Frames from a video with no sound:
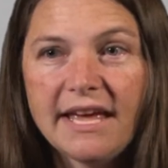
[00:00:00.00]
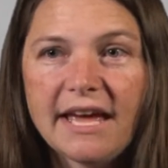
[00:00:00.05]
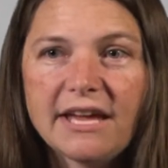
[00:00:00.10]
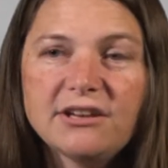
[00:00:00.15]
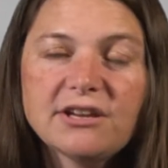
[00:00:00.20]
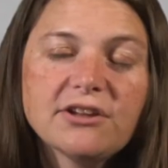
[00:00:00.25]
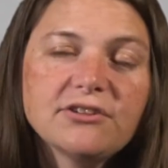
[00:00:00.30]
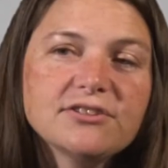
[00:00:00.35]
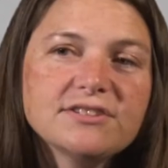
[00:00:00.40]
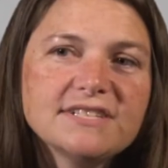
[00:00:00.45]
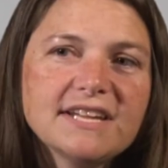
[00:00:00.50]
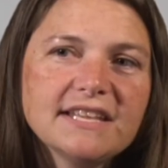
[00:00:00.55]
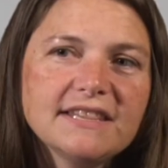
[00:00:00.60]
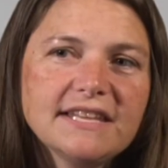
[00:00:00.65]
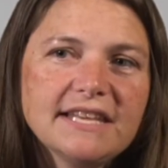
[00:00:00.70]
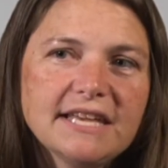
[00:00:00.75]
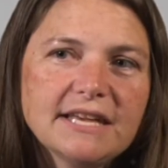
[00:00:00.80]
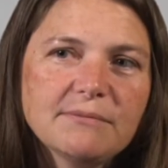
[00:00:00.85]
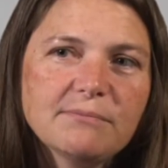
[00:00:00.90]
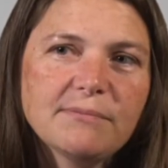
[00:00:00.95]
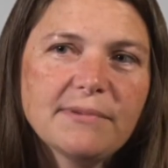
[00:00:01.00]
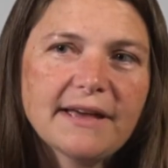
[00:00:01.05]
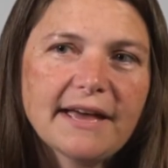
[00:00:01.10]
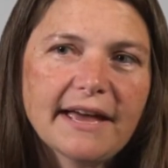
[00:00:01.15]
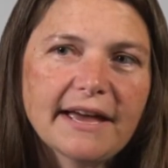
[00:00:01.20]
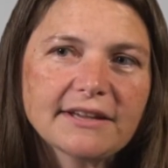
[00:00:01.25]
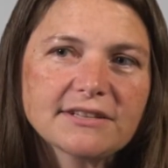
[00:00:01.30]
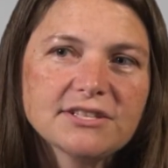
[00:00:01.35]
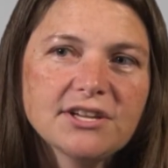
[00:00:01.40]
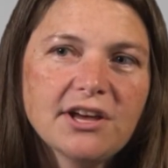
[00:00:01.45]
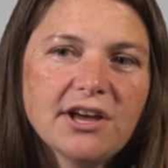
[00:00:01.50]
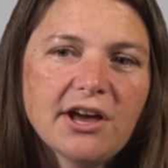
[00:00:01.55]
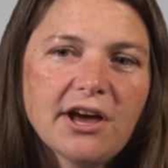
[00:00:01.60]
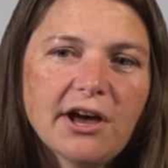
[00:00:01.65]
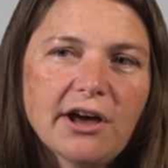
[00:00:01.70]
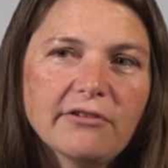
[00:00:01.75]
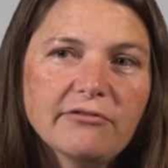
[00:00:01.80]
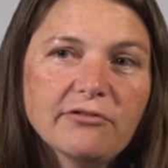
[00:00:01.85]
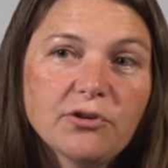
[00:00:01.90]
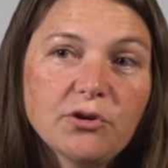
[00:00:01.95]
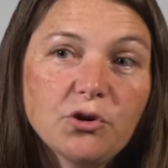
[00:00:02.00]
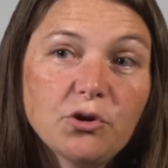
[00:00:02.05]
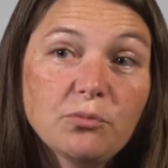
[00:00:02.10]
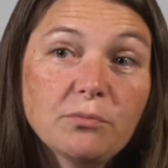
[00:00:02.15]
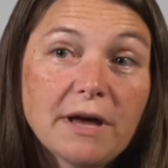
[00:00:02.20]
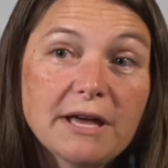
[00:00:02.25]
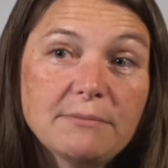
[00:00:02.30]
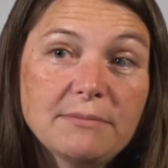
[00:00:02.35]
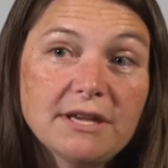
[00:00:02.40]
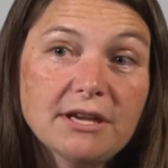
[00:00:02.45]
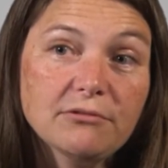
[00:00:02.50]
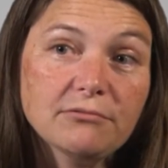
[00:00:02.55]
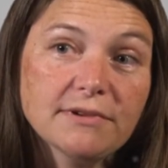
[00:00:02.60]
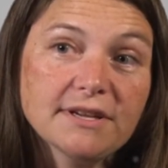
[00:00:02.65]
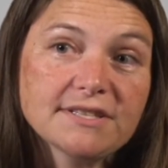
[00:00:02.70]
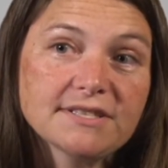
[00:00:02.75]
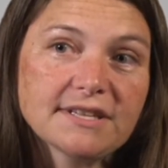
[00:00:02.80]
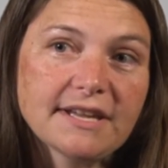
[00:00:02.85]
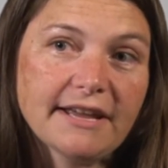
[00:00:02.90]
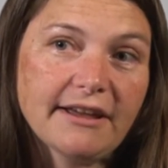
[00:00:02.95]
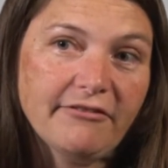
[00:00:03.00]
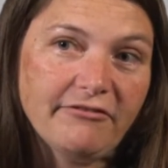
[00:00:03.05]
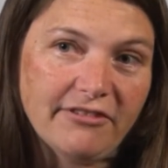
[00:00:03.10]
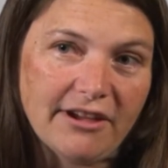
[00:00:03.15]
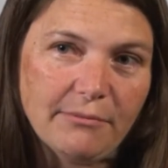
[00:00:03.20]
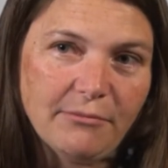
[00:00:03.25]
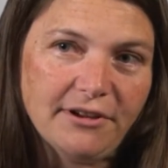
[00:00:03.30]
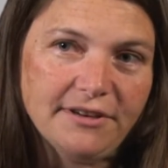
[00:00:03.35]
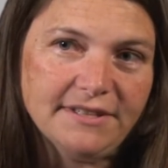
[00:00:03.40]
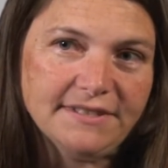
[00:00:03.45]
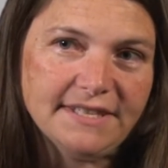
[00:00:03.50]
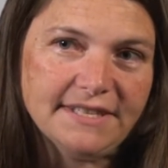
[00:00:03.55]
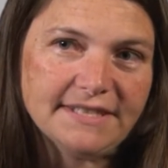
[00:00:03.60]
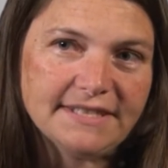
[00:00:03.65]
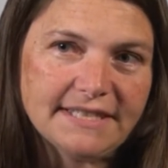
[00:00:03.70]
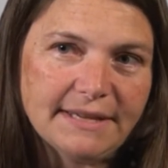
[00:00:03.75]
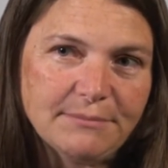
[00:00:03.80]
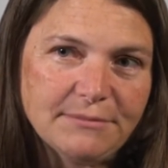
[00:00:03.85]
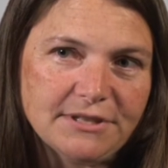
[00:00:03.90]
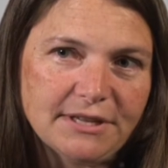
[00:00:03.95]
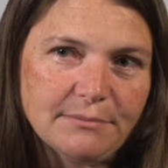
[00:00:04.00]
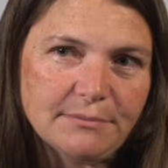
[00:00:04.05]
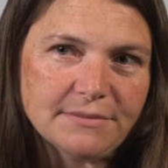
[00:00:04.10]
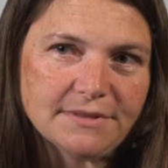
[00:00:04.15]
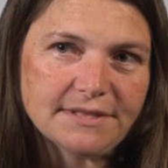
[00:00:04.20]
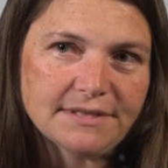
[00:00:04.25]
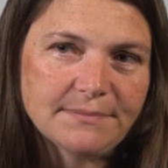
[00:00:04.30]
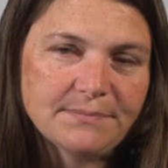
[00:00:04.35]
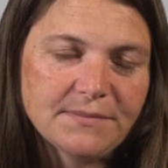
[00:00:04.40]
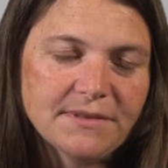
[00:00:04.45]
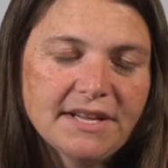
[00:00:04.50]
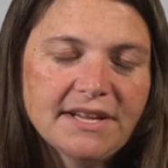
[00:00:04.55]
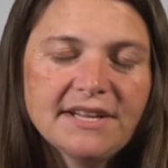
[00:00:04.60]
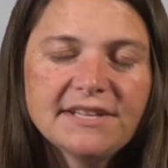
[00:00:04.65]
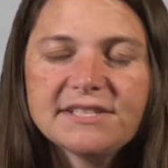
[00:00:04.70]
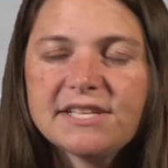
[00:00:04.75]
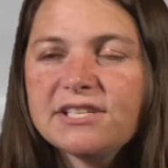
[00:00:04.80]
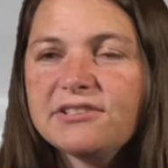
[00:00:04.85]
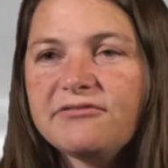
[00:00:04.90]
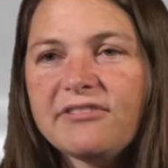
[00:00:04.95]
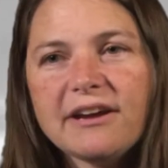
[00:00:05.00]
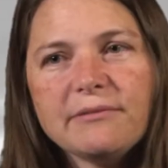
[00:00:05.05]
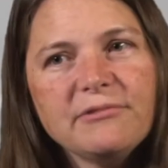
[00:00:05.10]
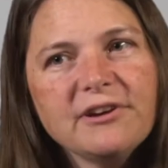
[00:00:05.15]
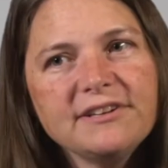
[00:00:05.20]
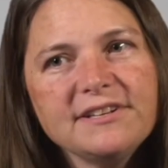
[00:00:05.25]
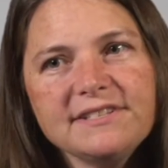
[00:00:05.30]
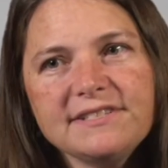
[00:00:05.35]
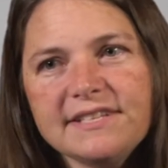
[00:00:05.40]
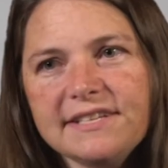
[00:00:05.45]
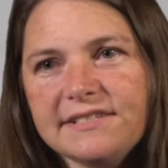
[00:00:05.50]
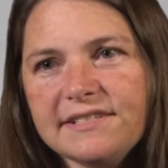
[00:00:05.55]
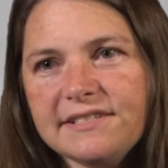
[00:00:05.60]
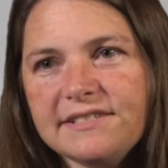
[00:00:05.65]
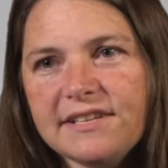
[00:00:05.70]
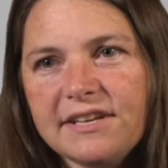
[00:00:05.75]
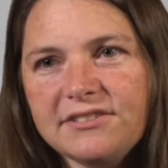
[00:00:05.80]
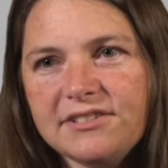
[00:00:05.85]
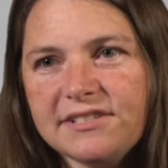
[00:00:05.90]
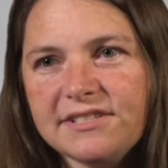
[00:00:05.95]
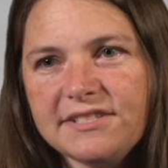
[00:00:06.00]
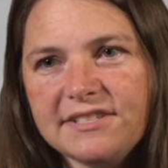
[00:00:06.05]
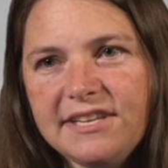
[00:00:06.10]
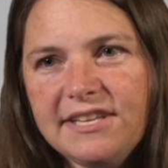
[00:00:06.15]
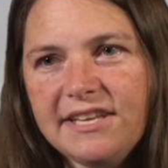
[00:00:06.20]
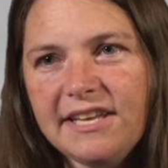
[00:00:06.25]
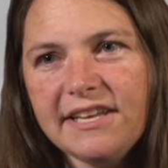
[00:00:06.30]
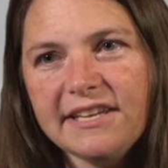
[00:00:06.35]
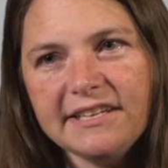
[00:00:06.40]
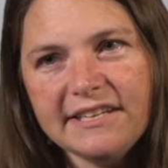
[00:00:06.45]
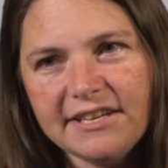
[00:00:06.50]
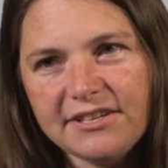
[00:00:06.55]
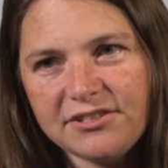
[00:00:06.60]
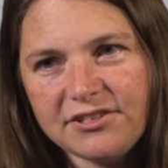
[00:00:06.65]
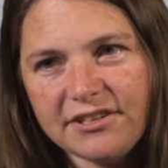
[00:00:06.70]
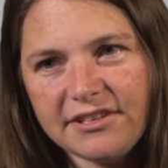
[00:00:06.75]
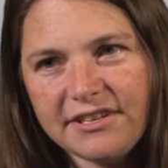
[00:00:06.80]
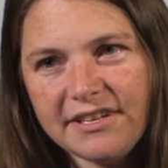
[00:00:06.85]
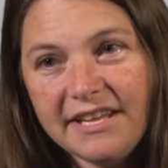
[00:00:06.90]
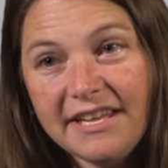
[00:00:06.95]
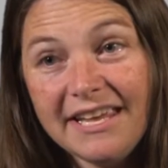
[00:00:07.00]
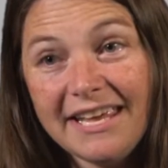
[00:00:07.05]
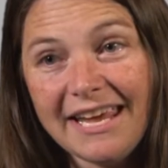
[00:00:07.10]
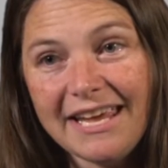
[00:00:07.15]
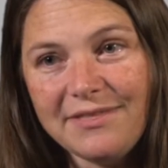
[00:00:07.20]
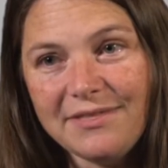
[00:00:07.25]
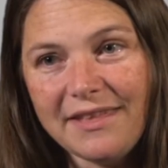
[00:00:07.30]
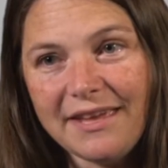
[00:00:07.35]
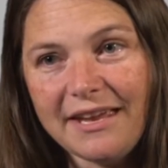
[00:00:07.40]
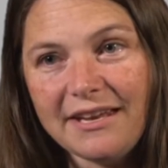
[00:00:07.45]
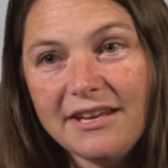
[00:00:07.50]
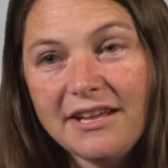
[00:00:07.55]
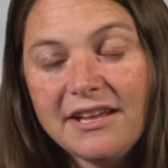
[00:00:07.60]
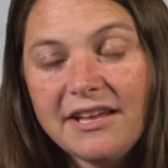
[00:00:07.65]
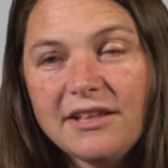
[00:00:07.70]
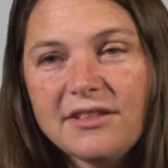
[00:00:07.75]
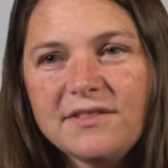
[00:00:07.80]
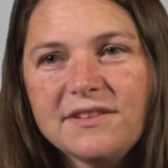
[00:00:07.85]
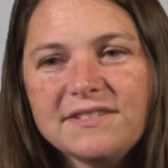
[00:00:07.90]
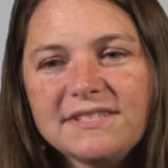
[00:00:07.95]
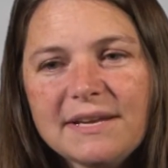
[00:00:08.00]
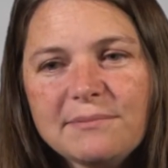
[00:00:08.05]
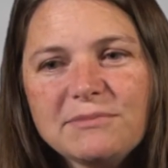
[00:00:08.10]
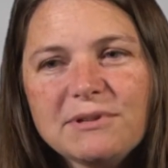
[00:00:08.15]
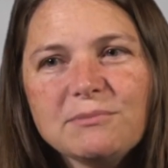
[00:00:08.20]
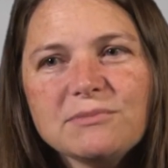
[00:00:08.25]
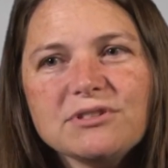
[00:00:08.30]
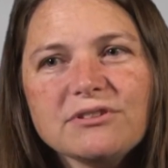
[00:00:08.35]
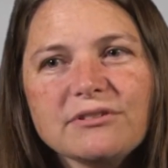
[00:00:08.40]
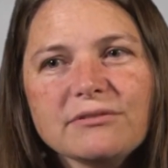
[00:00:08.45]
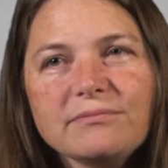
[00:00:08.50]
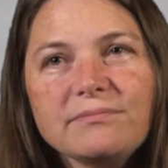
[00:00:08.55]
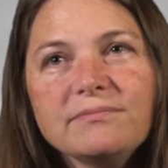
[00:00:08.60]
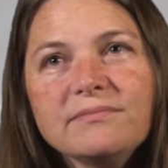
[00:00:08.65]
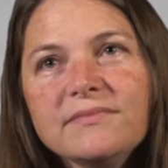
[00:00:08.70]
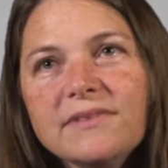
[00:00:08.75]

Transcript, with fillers: and understanding the impact of who might be at risk to have Fabry disease symptoms. Since Fabry disease is such a sneaky condition, and that the symptoms are